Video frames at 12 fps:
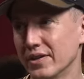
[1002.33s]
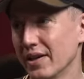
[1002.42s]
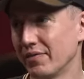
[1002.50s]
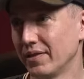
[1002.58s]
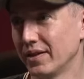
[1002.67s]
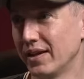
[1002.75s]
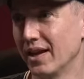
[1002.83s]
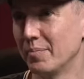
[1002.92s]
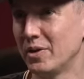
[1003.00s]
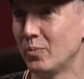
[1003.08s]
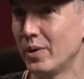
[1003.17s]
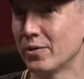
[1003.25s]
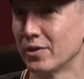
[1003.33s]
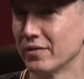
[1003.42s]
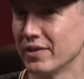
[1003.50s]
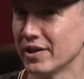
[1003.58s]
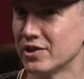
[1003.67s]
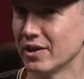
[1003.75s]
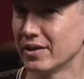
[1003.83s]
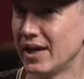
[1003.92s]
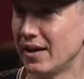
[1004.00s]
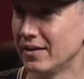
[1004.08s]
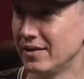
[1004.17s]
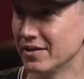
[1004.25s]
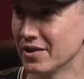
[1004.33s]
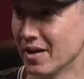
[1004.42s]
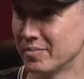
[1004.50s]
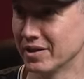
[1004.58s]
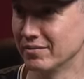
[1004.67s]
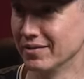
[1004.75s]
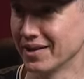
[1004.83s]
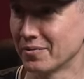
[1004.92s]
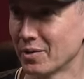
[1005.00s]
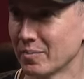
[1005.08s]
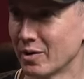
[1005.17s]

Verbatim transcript: John definitely. Candy yeah, it'd be been. weird if like John Candy adopted like Rick